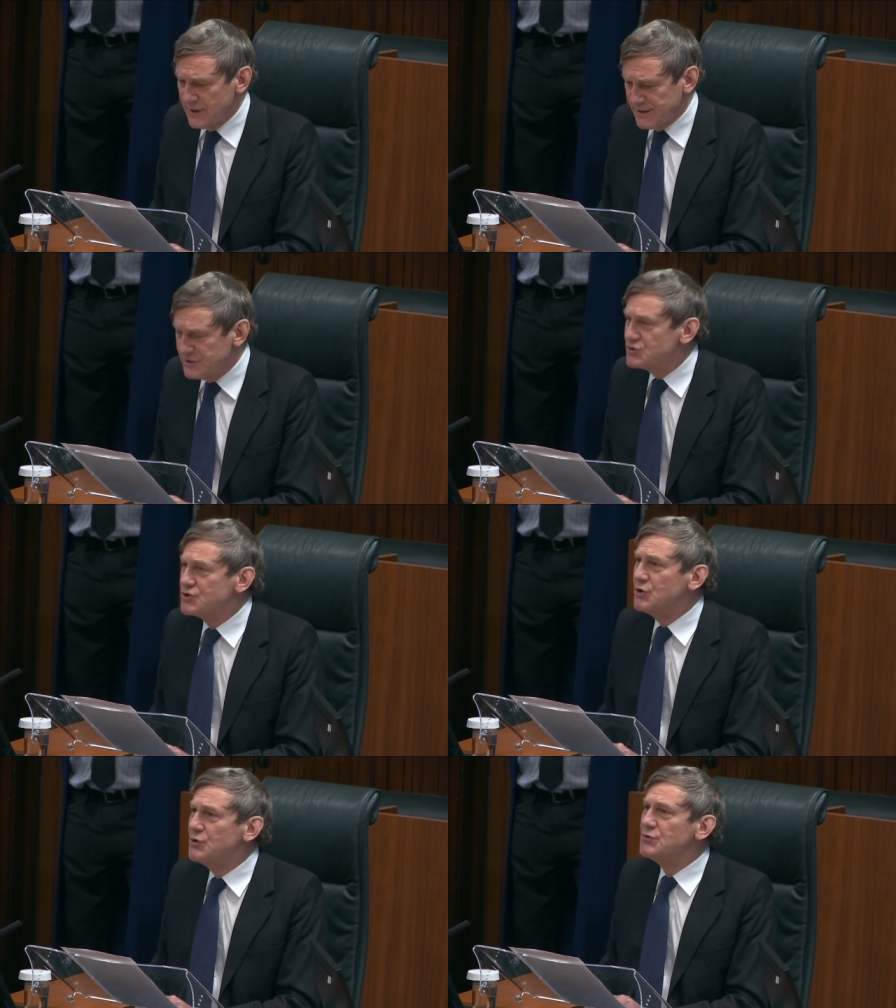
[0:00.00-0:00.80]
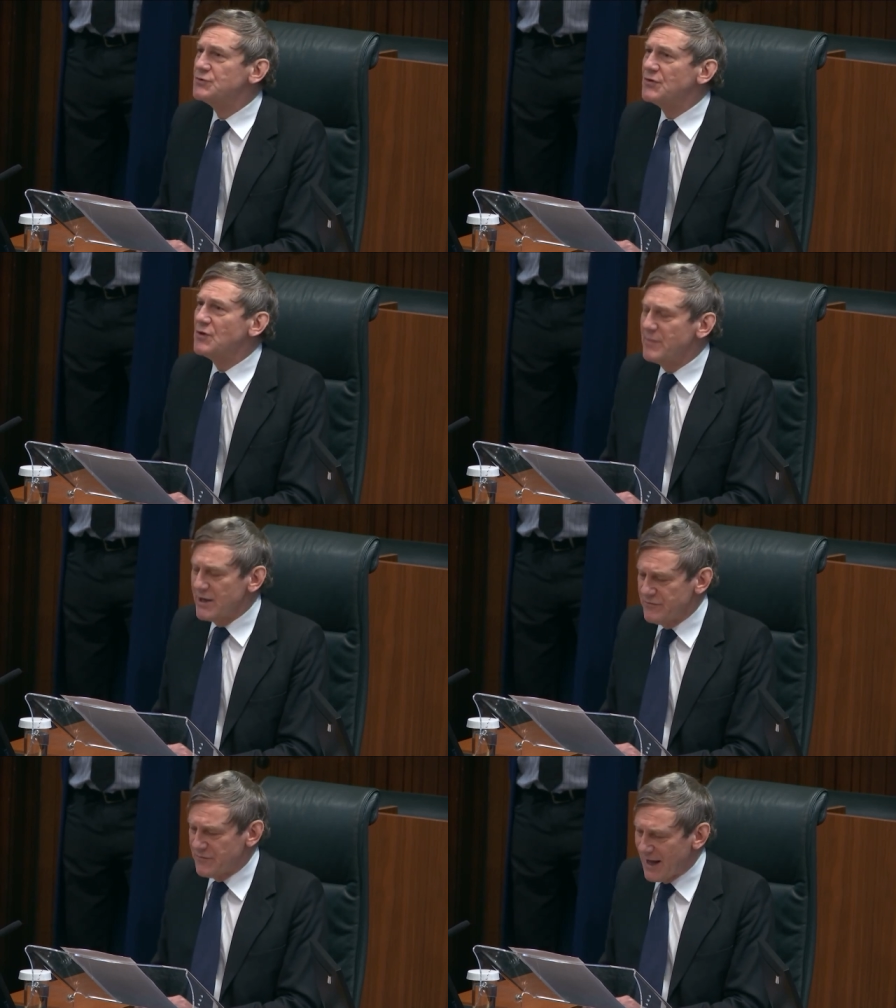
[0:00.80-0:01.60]
It is true that the
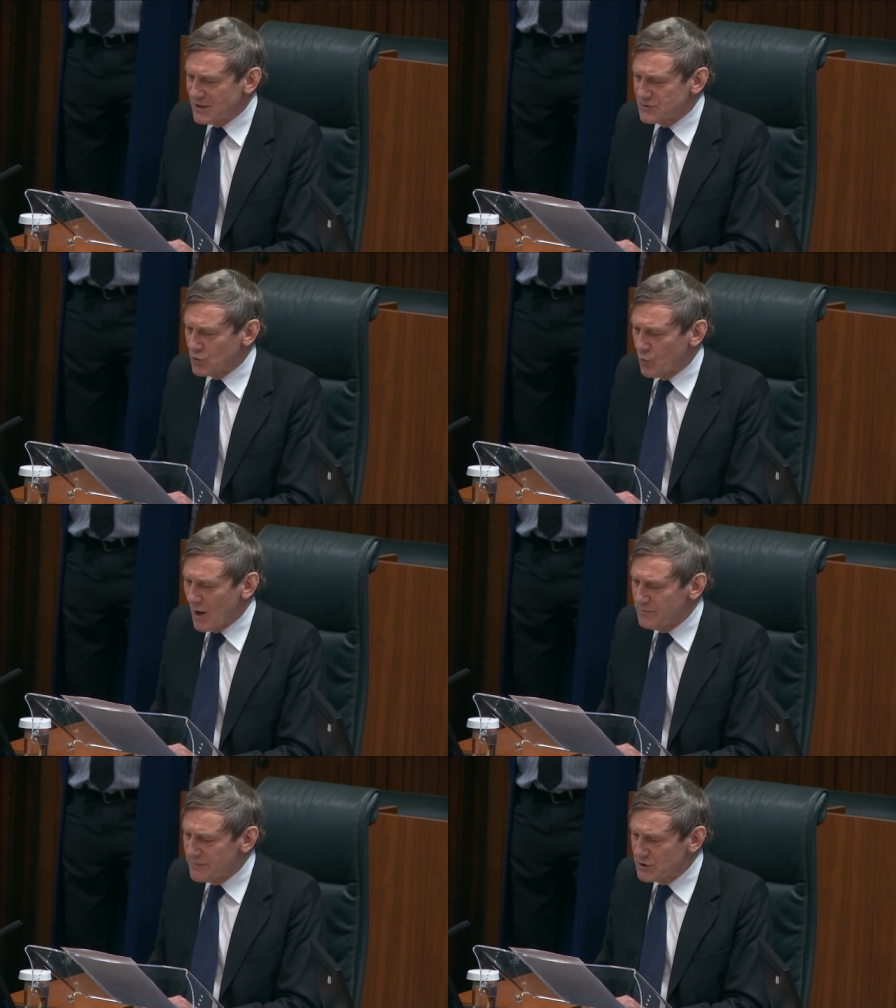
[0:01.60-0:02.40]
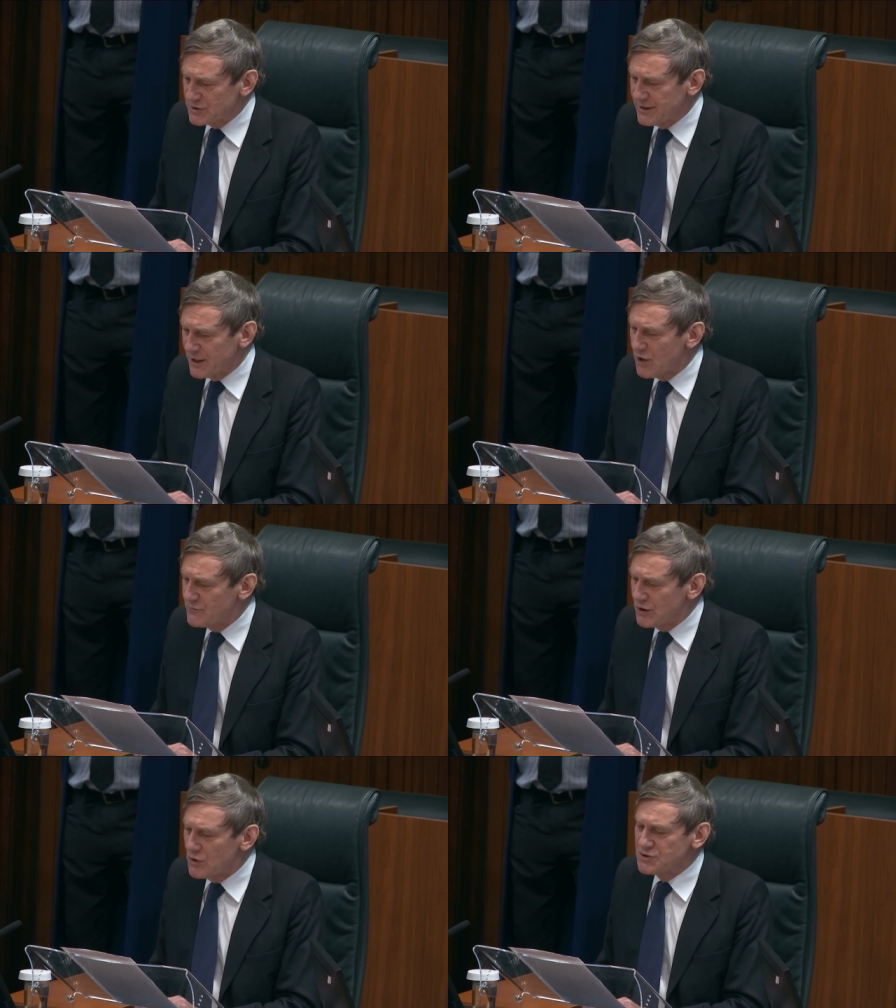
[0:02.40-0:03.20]
mere fact that one building
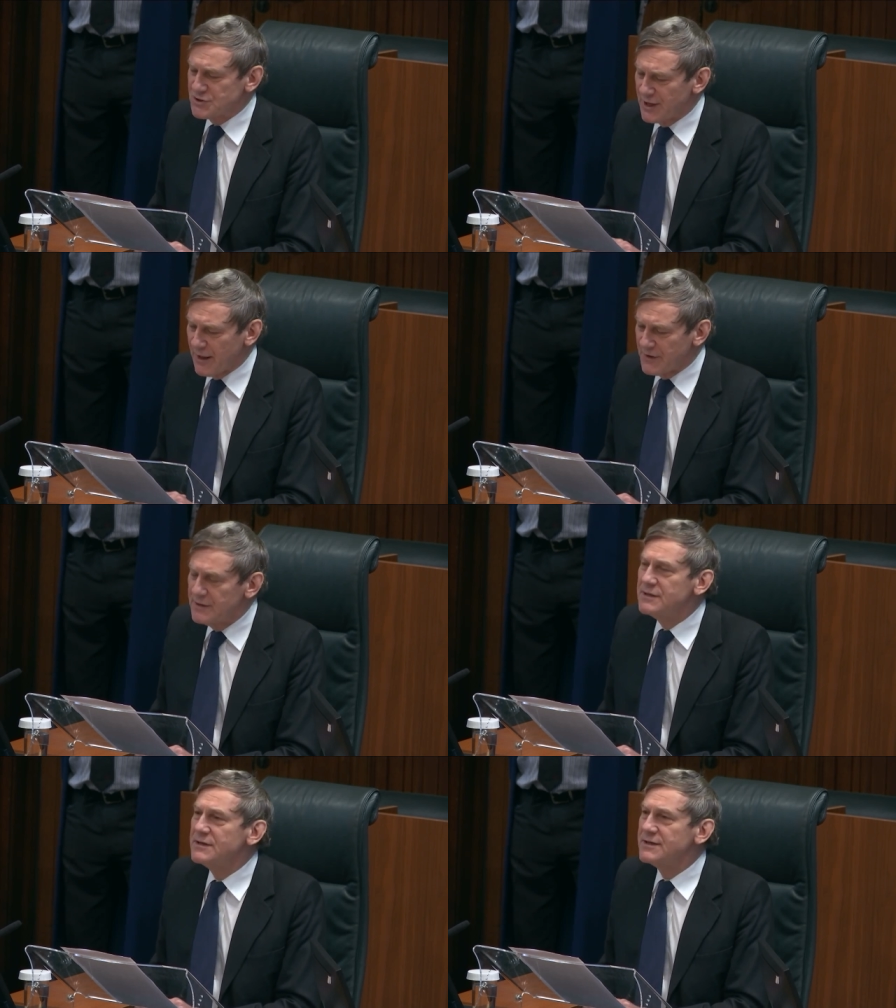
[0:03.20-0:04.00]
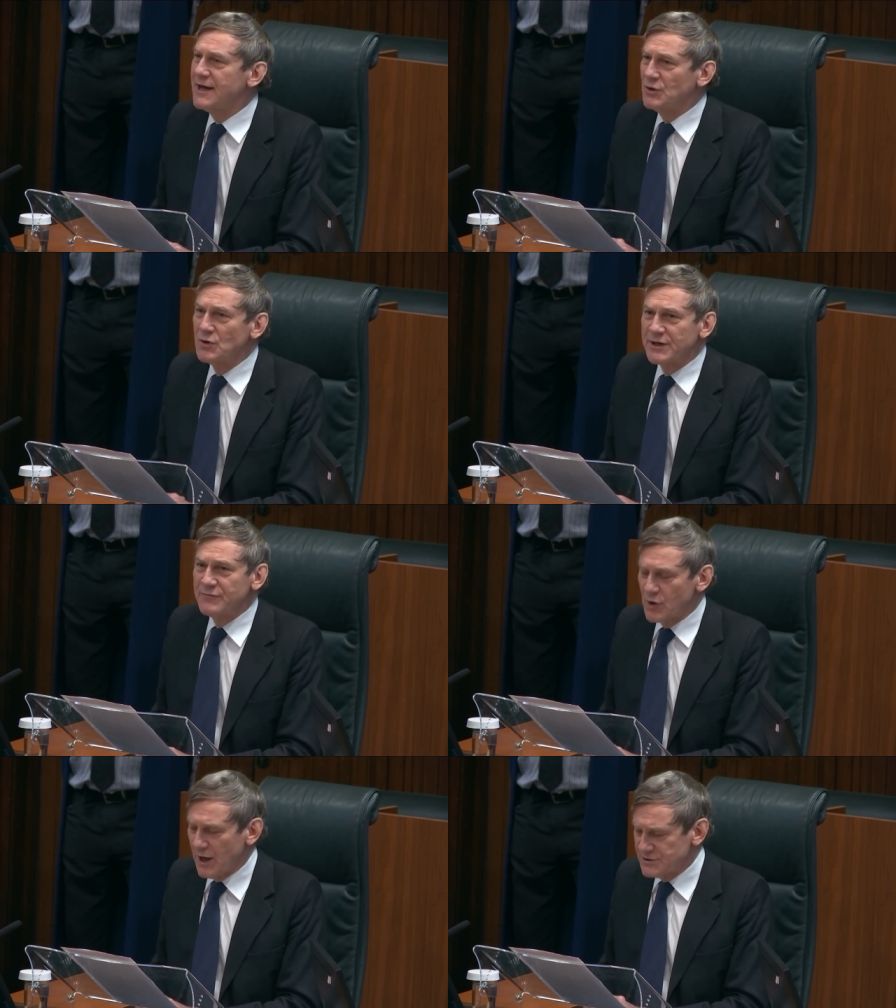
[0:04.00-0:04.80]
overlooks another cannot
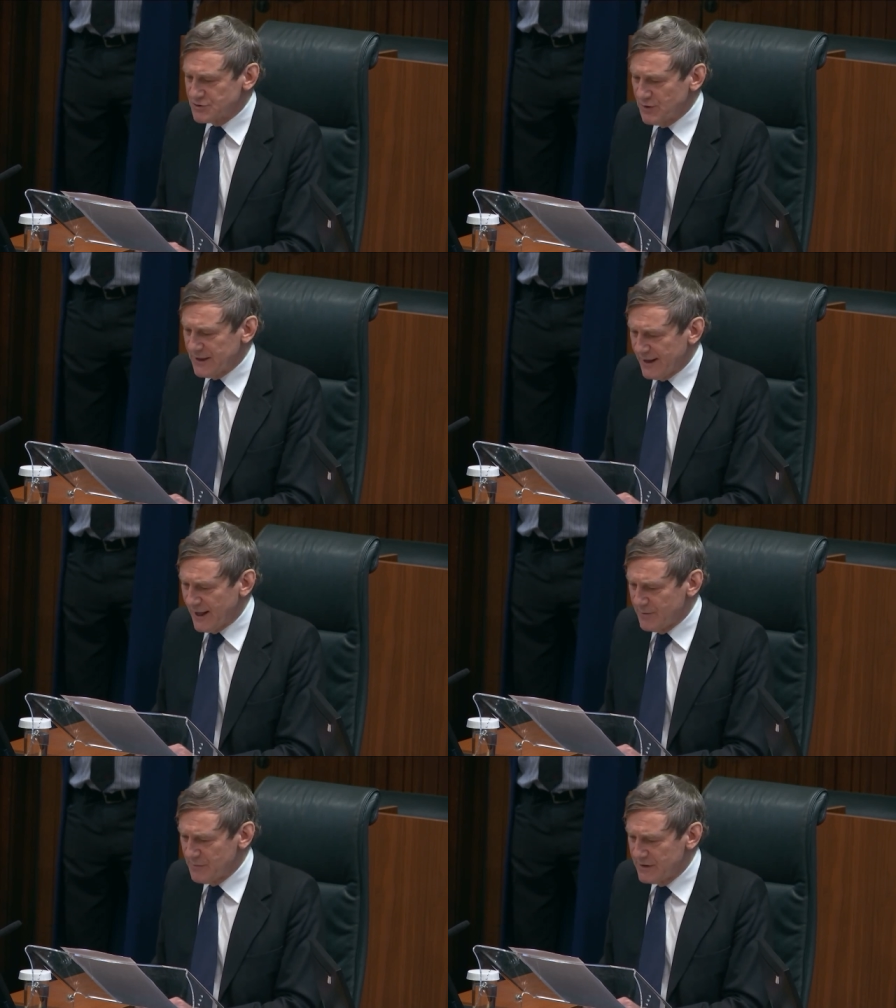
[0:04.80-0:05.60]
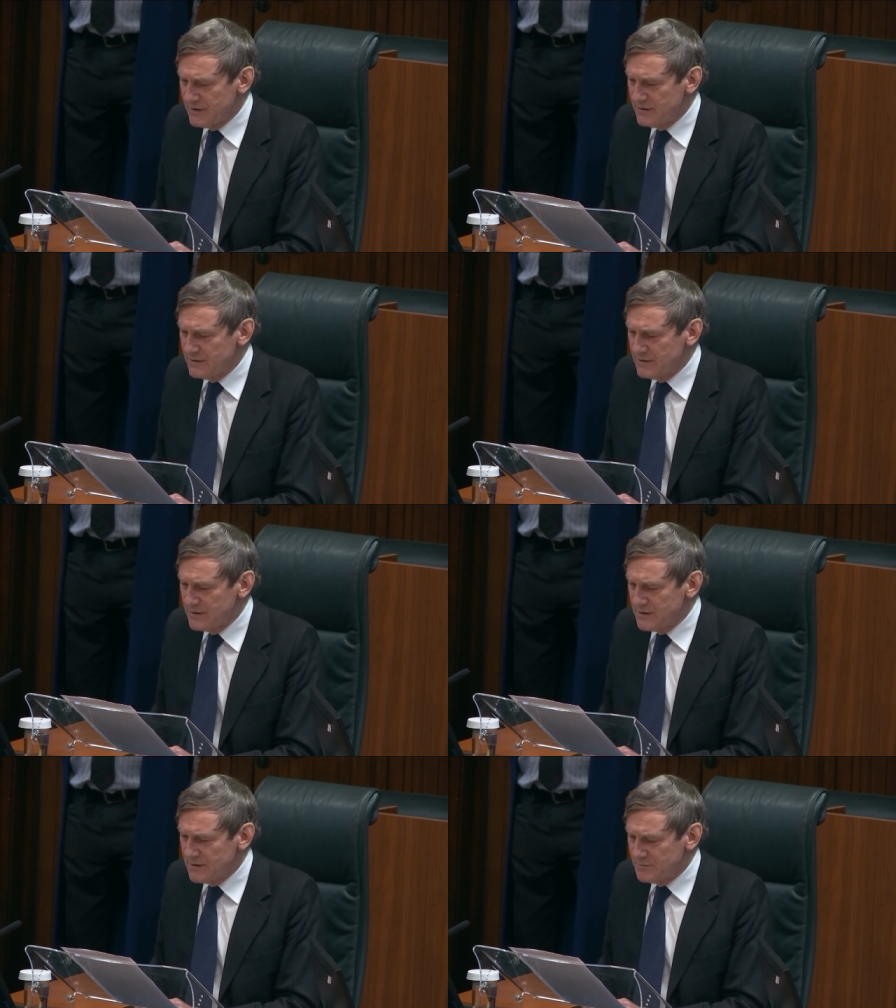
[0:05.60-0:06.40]
give rise to a claim,
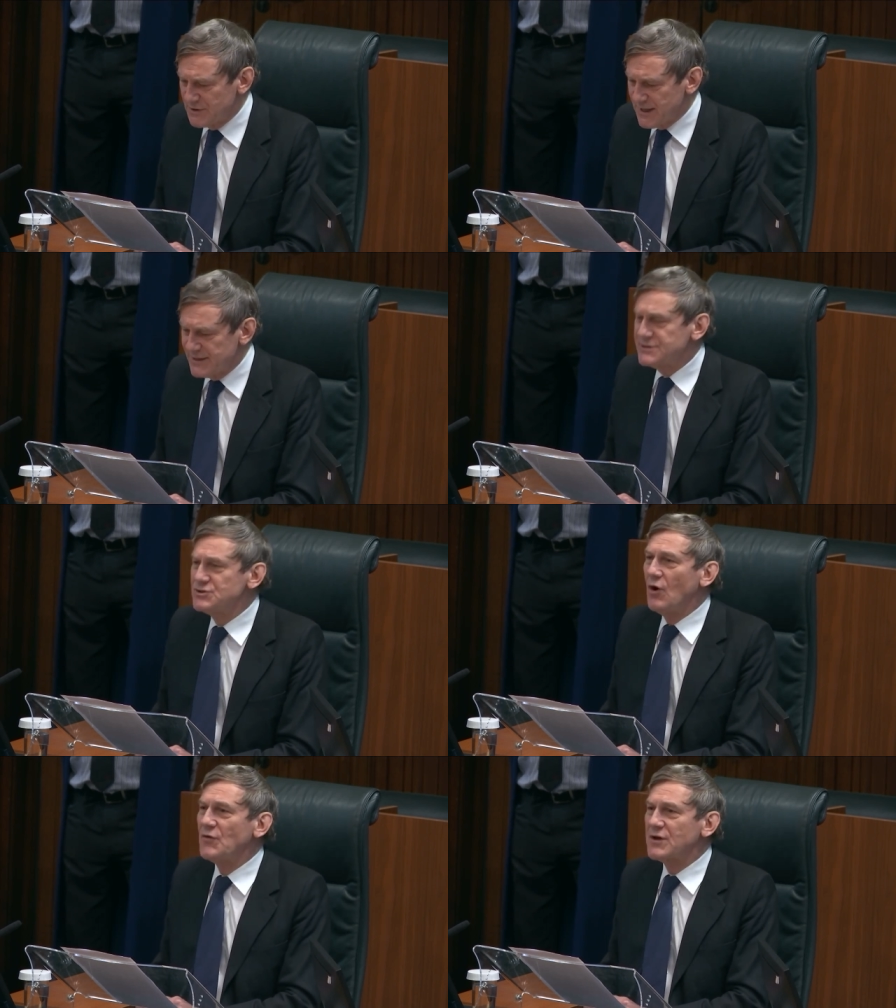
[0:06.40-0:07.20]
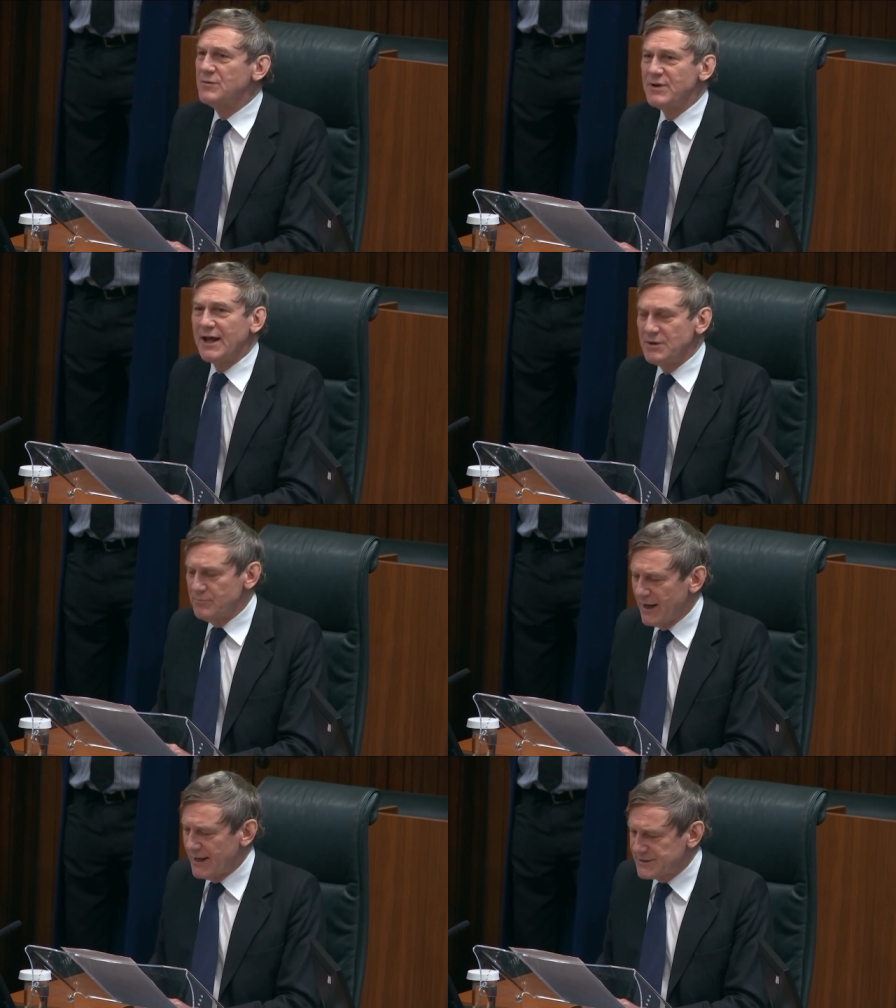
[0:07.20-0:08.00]
but that is not the
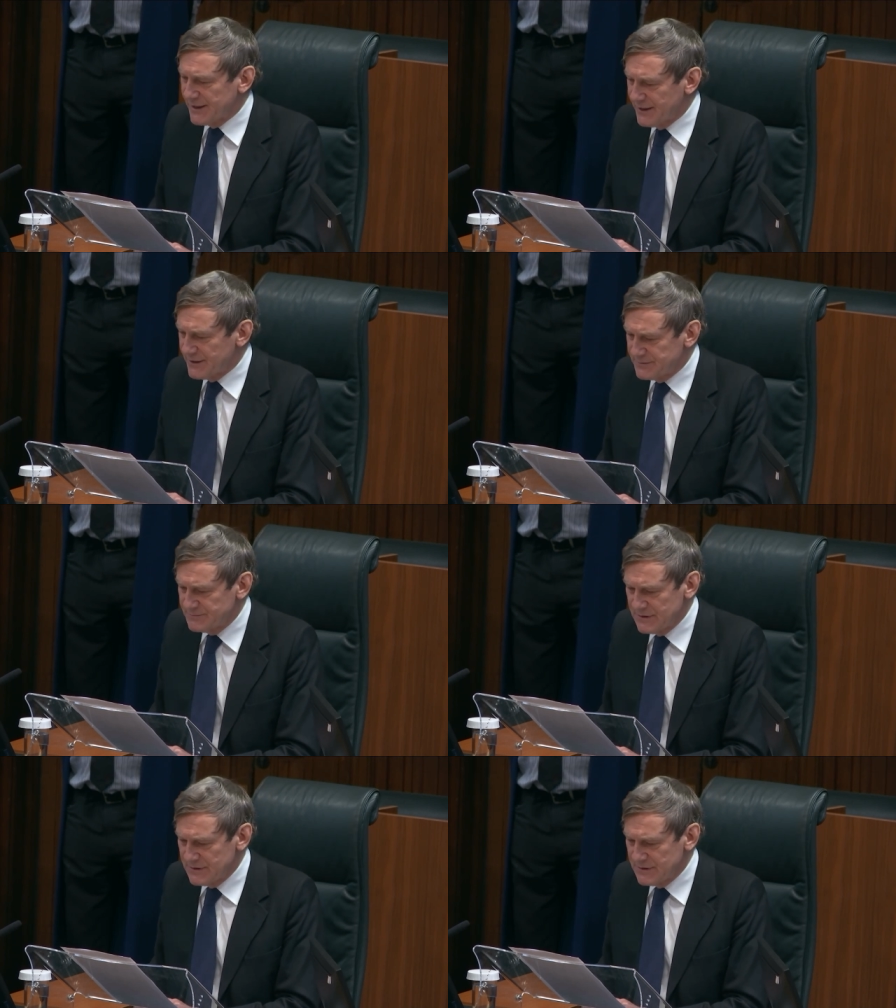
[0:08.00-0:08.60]
complaint made here.